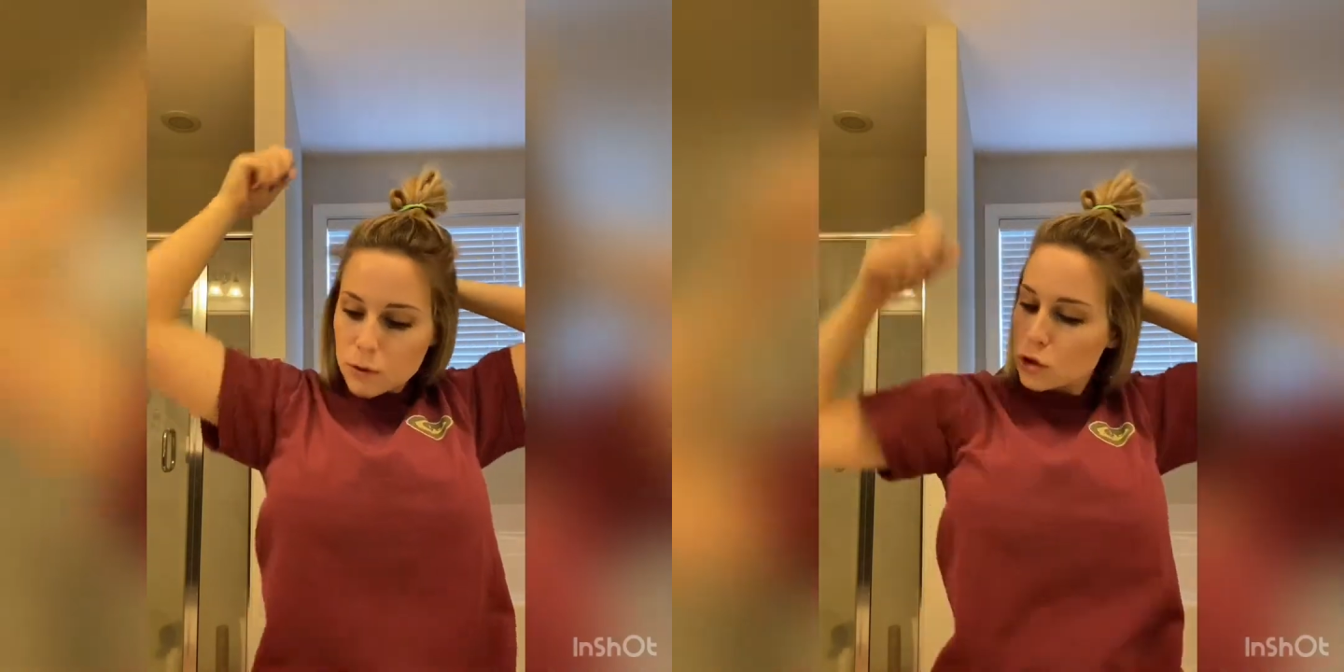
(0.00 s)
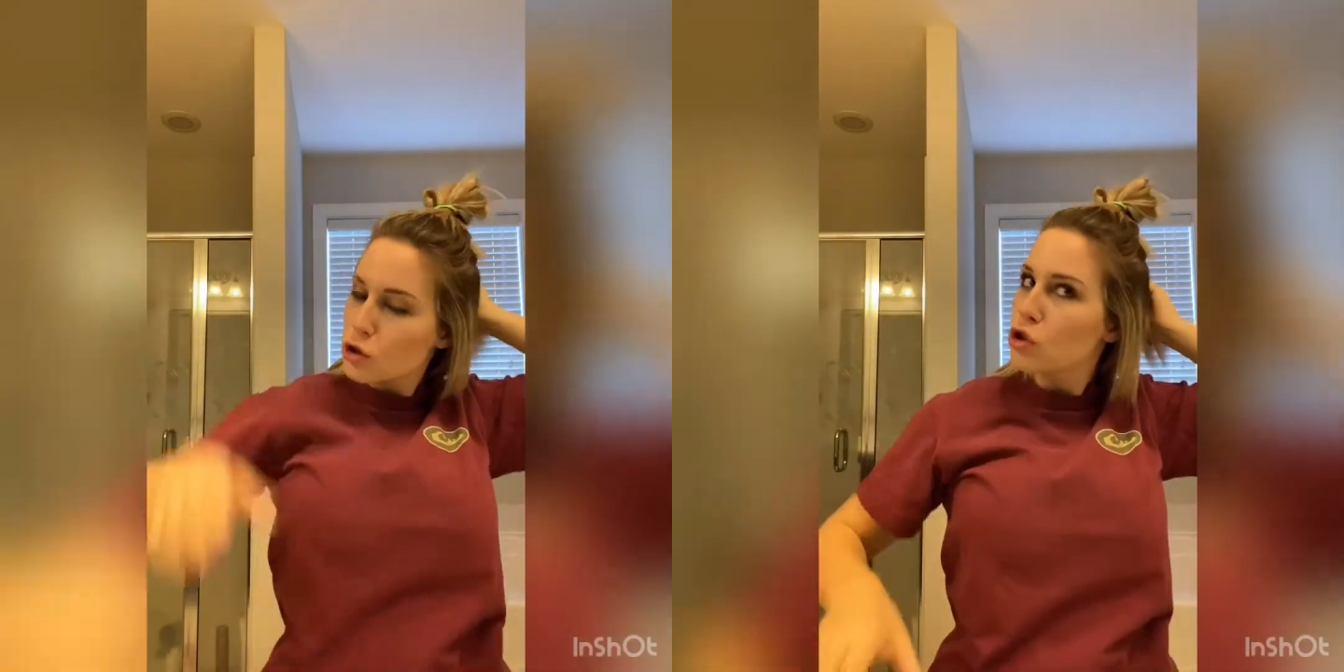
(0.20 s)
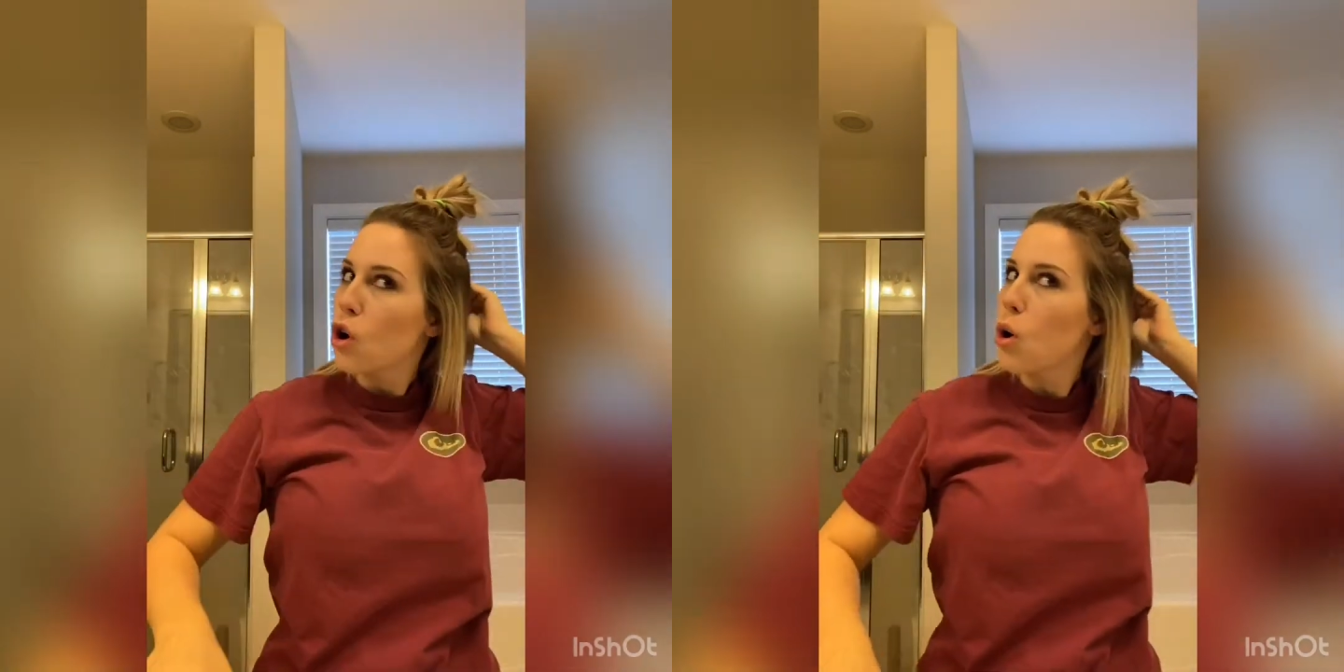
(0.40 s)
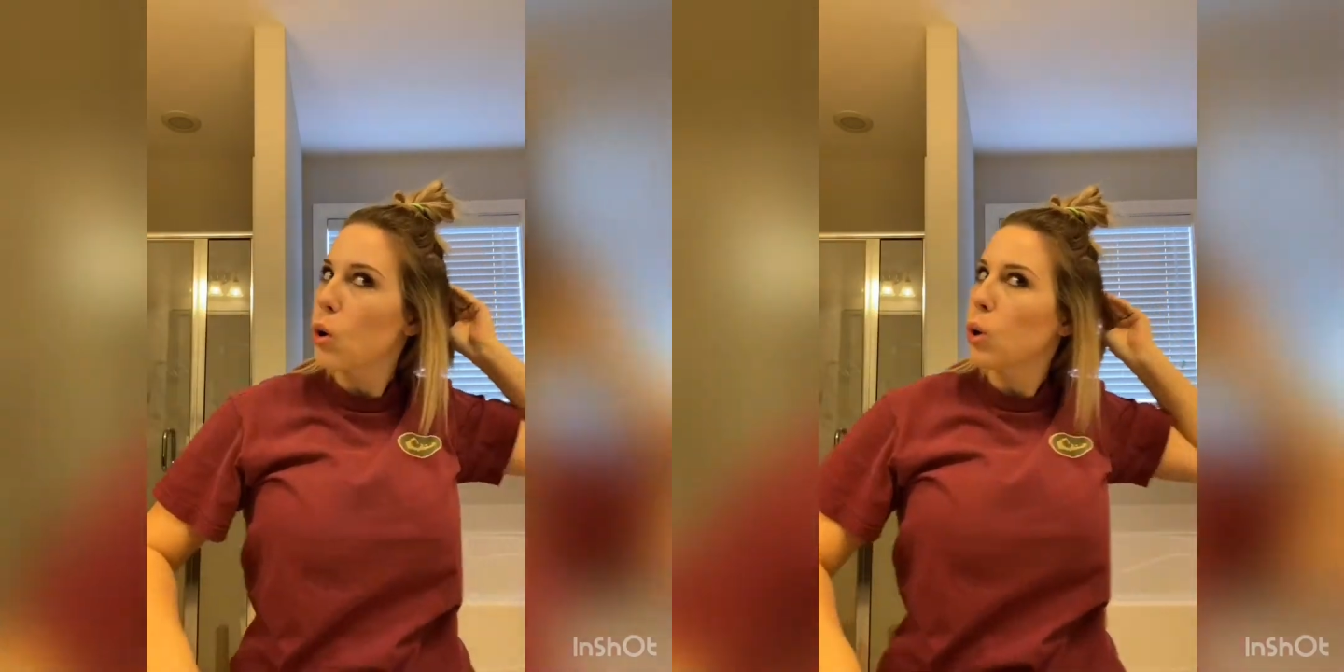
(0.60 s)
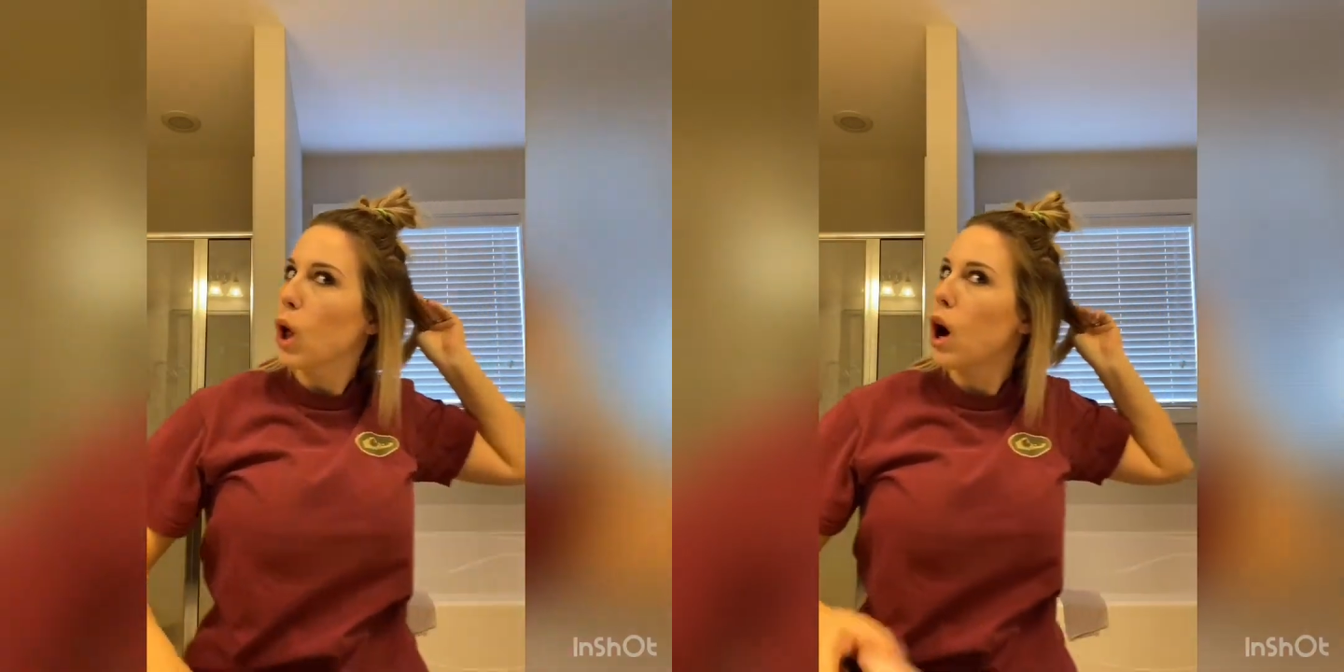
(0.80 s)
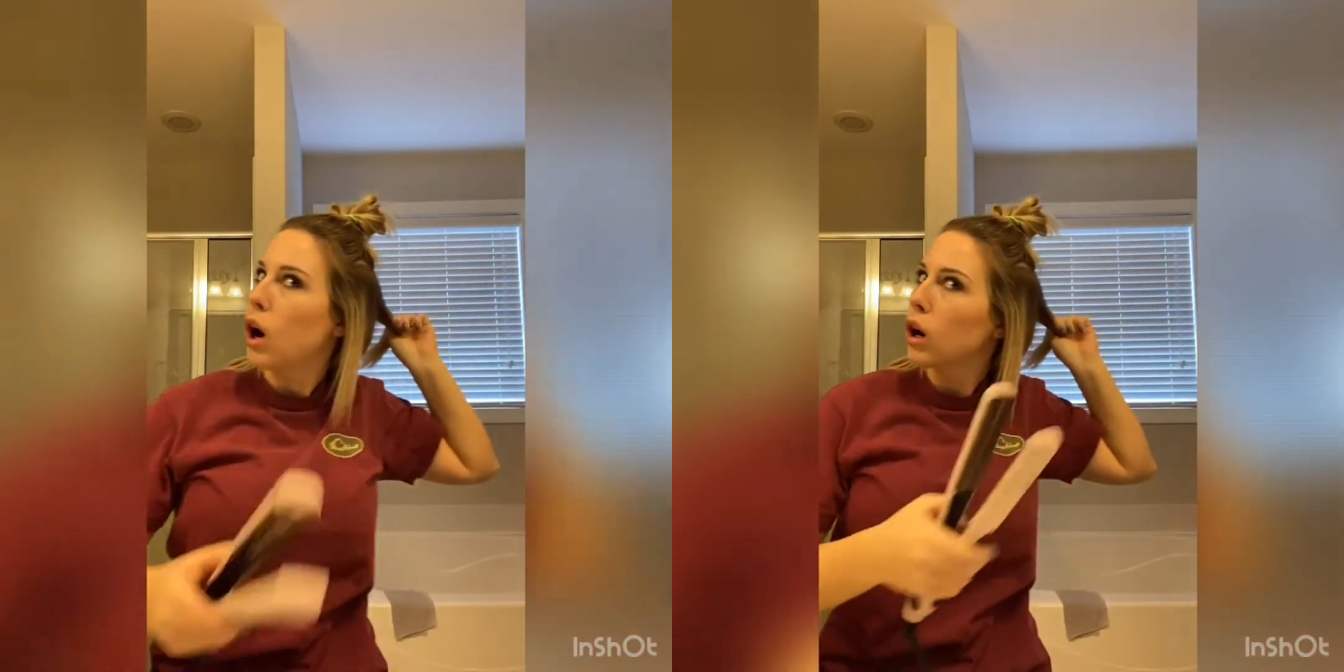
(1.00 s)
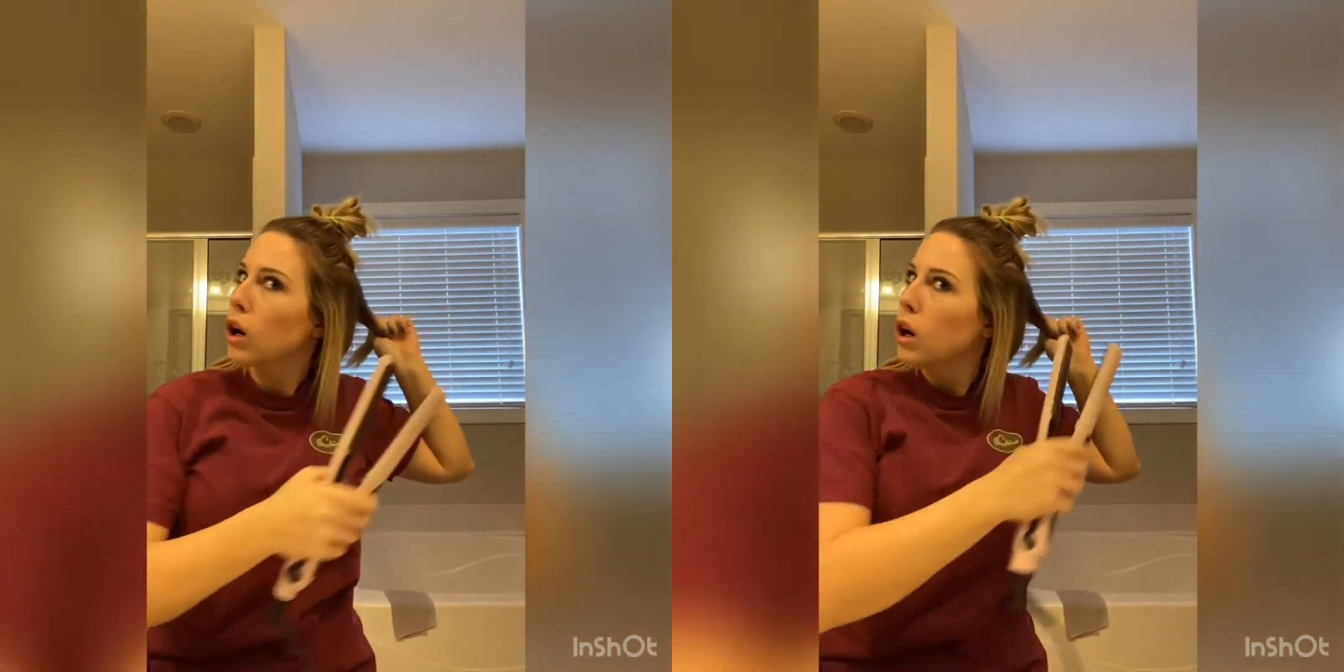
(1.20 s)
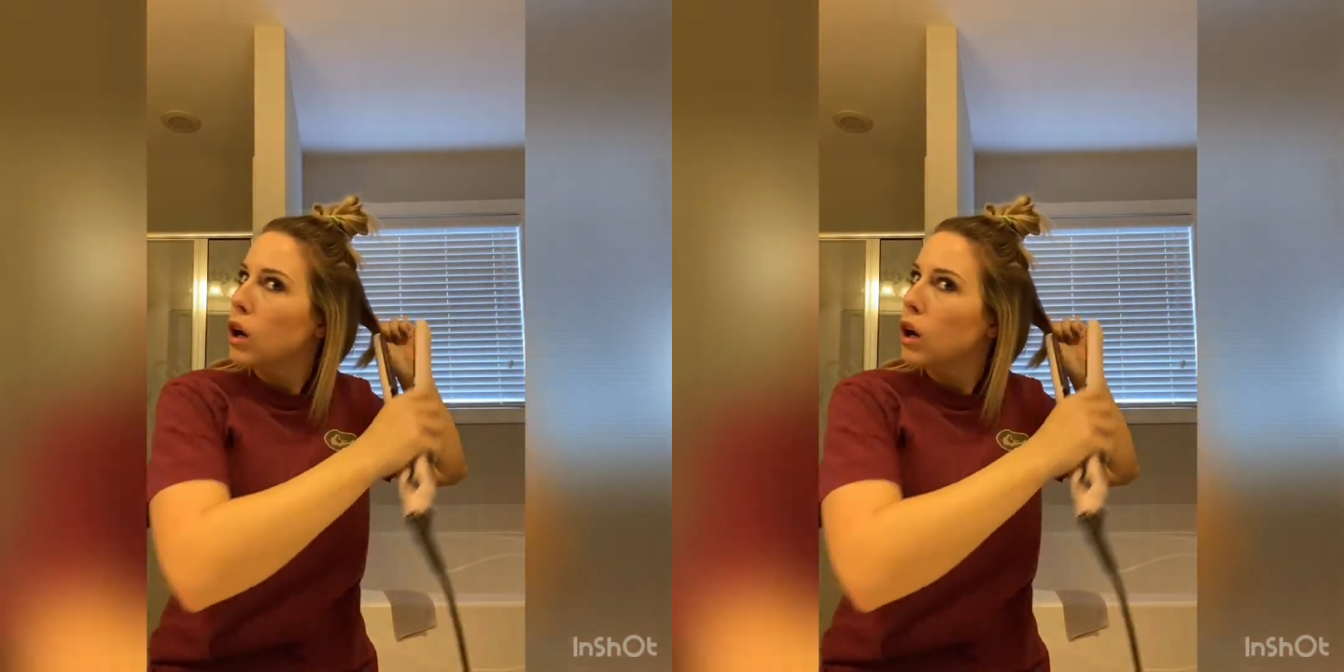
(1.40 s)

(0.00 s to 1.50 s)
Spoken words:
for so long.